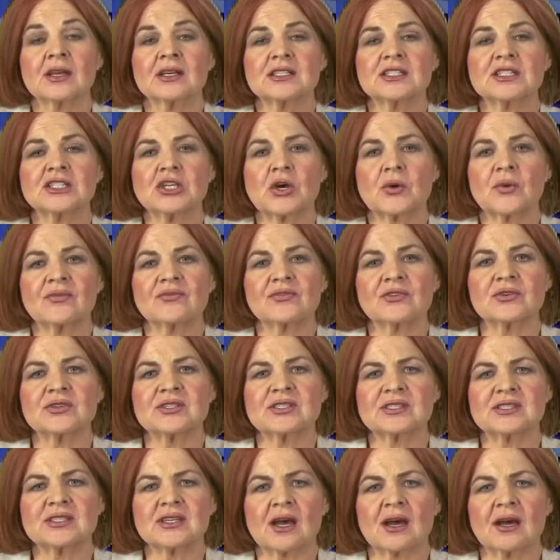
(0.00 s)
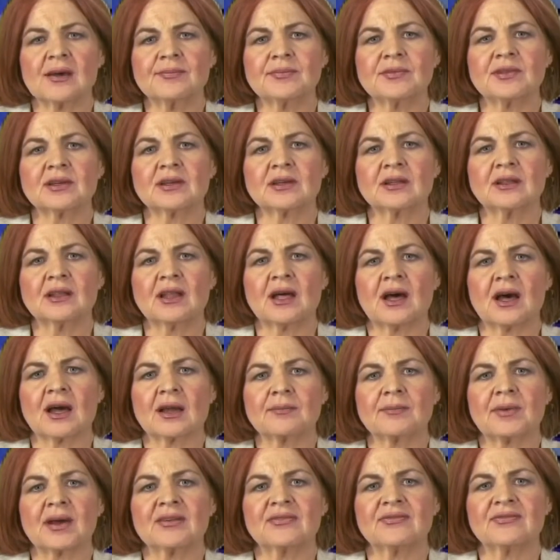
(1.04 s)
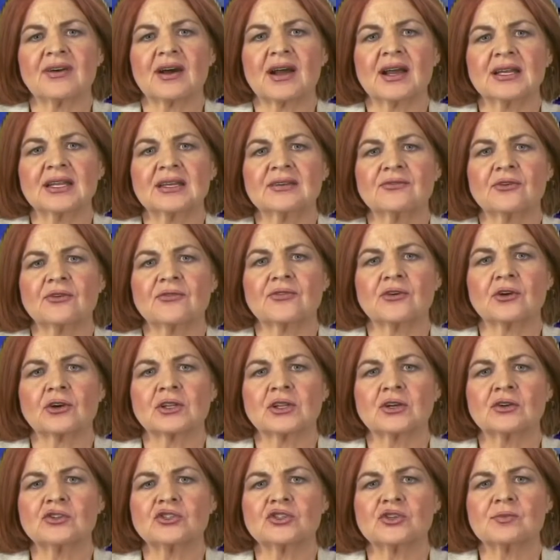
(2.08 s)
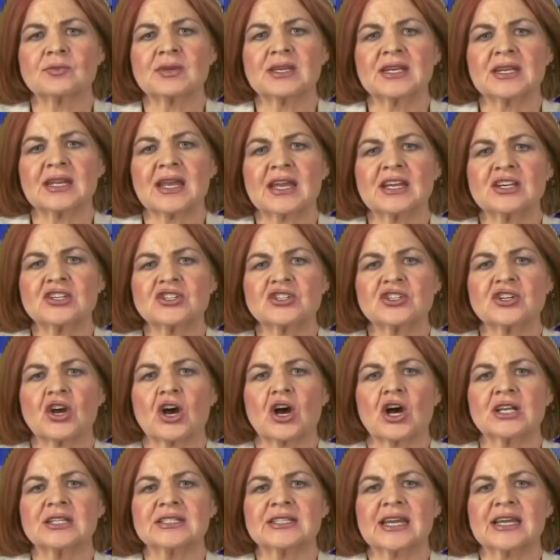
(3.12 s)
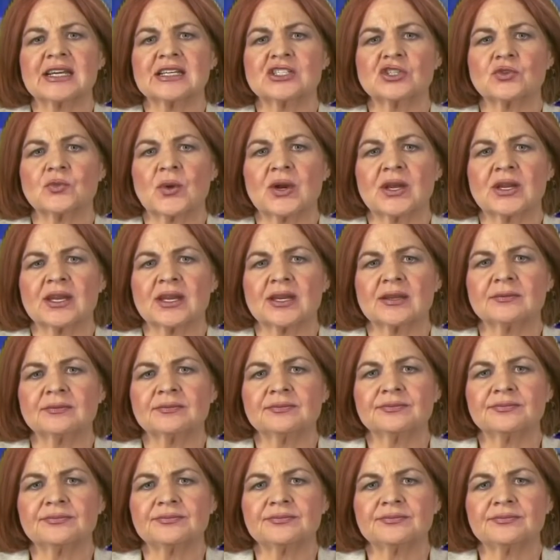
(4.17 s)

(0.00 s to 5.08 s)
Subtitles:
So if you stop the clock by filing for foreclosure mediation on day 20,